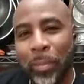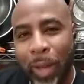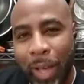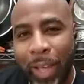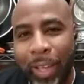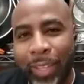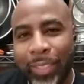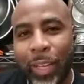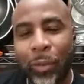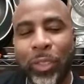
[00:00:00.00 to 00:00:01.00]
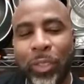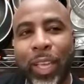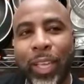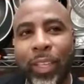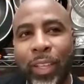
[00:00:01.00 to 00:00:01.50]
of mind. That was
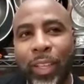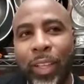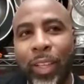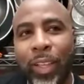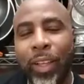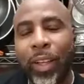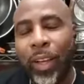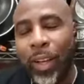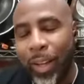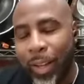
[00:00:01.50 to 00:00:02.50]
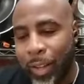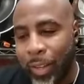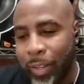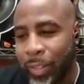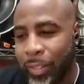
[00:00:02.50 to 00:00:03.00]
like, ah,
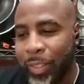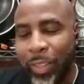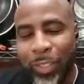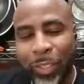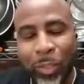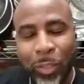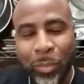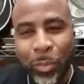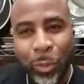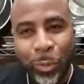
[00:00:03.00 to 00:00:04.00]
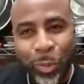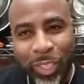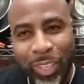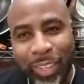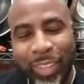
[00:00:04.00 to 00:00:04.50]
turning some
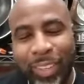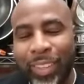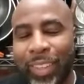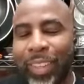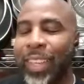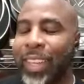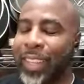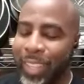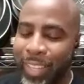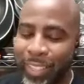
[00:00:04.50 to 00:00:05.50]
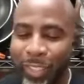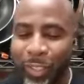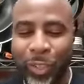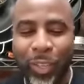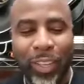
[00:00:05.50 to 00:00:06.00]
music, get in the kitchen
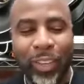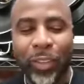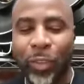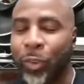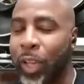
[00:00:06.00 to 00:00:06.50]
cooking.